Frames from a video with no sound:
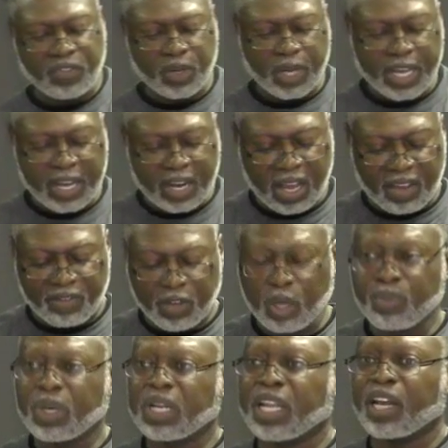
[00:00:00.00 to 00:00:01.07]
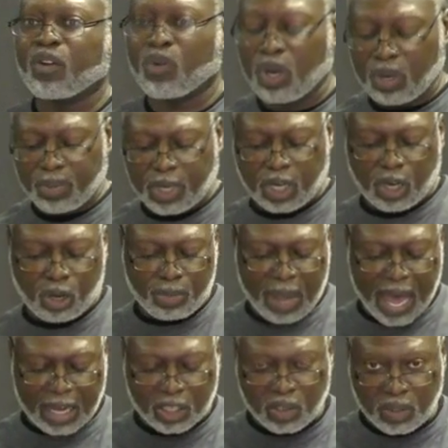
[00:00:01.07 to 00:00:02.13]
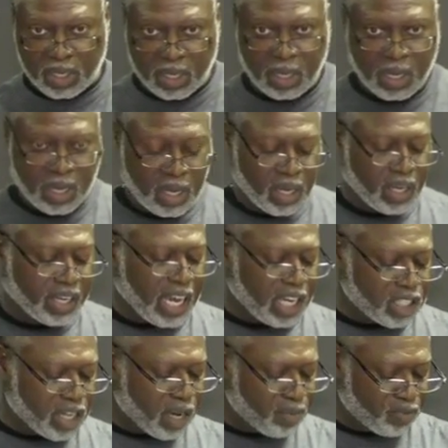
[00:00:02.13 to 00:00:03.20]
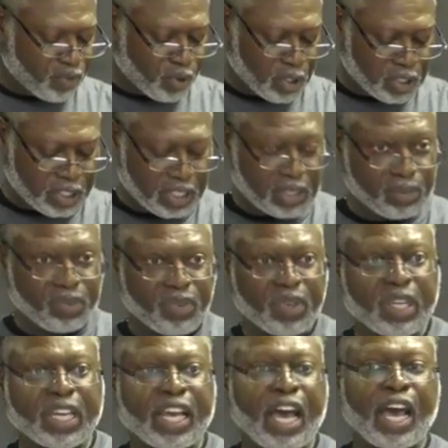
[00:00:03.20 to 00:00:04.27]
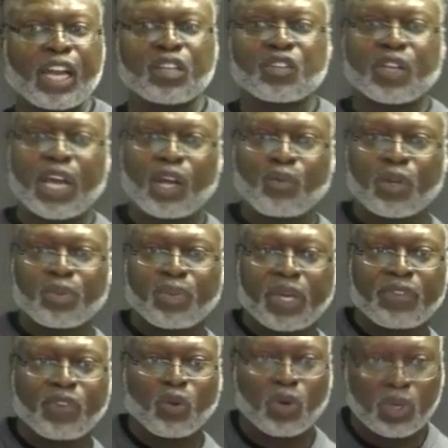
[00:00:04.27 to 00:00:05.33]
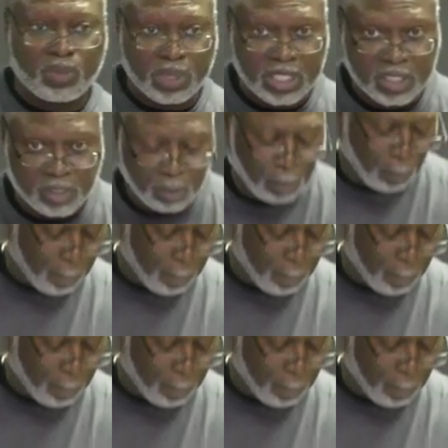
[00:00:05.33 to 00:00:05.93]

from the NIV, but later on I'm going to go back to the King James Version of it. You got gotta stand with me if you will, please.